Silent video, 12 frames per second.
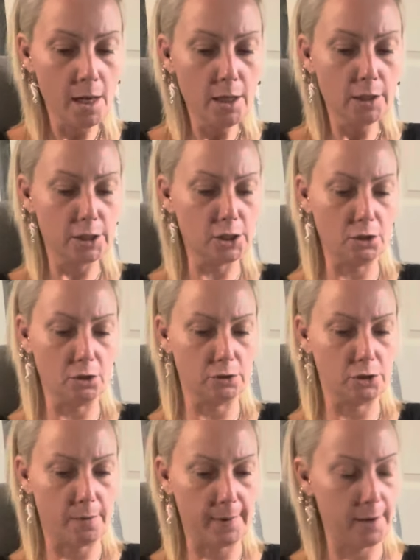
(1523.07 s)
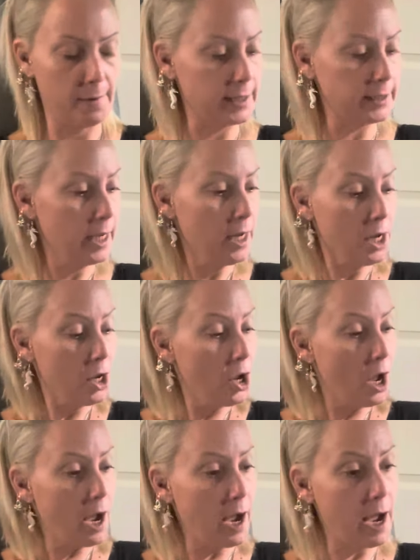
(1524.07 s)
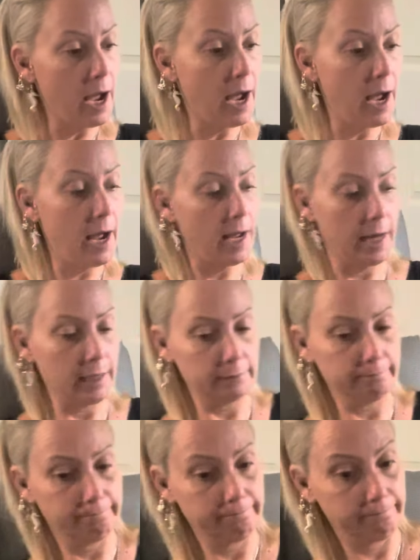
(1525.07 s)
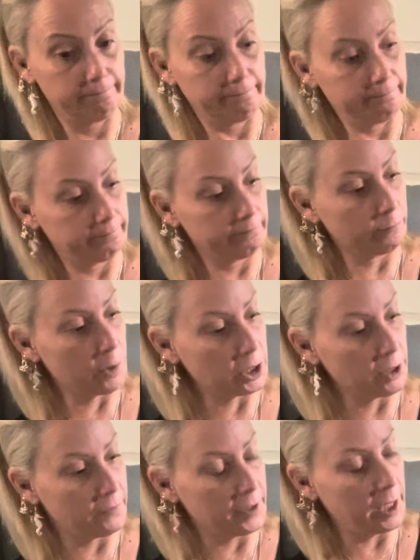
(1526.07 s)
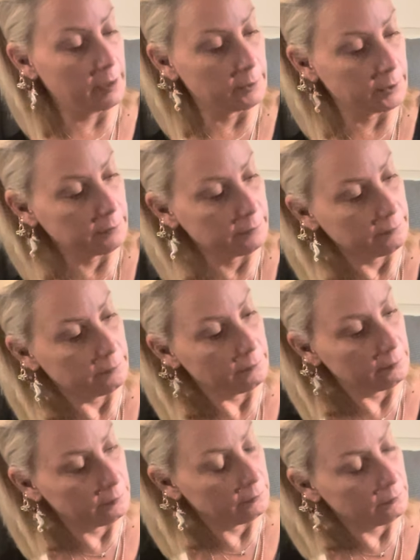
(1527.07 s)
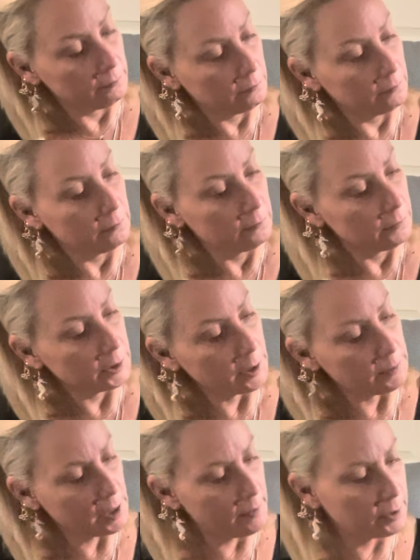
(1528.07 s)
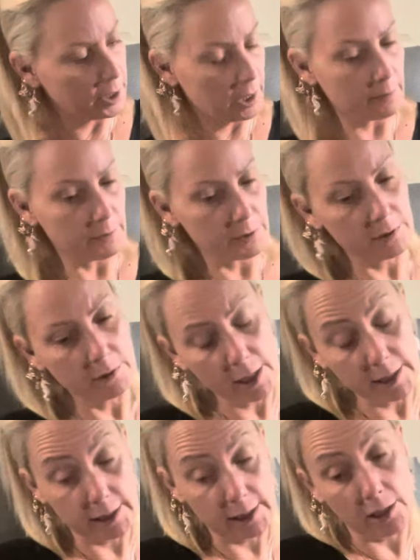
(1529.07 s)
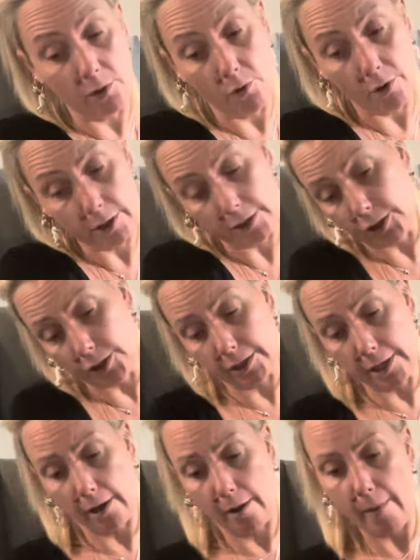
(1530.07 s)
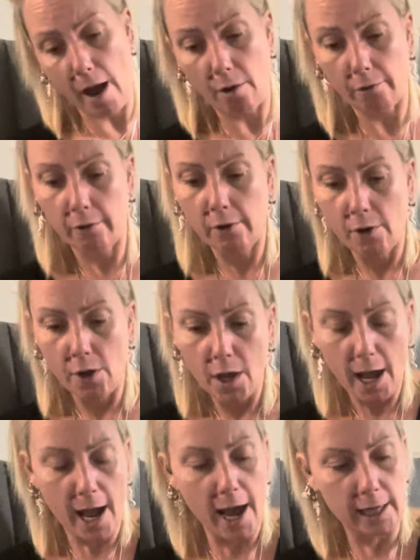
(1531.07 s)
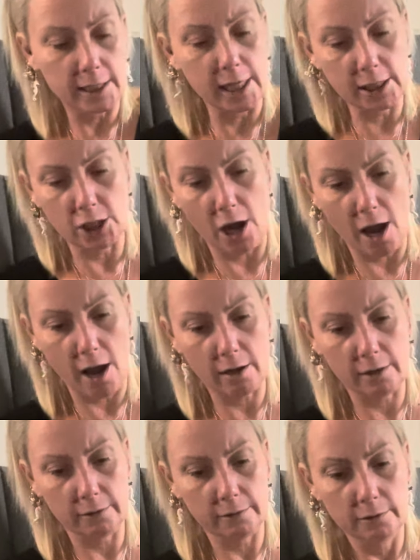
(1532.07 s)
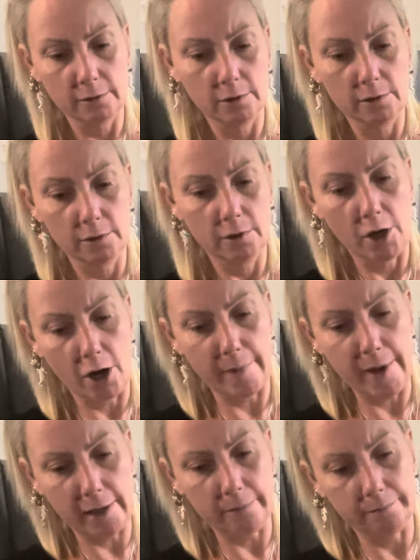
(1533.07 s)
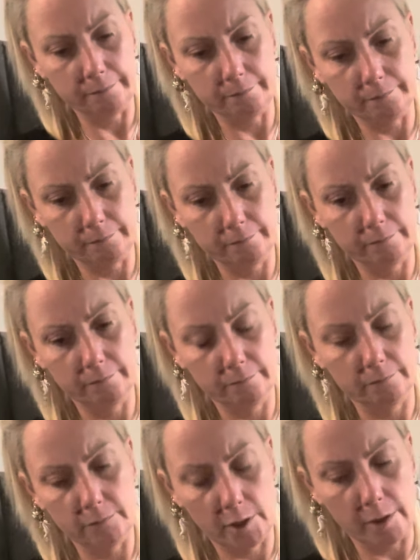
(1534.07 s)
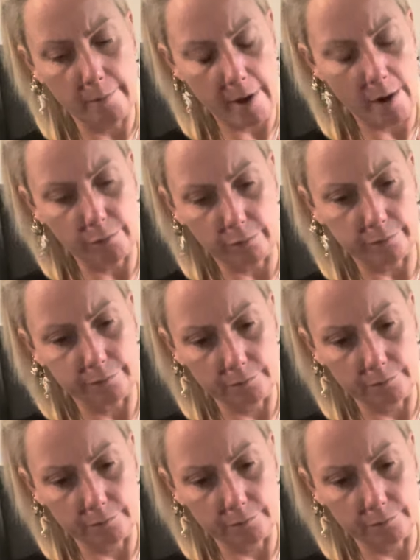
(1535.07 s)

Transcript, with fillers: This could go so many ways. Uh, Watch out for the animals. Something's up with the animals. I did see a horse that just didn't come out. Uh, TikTok, hermit, and the mountain.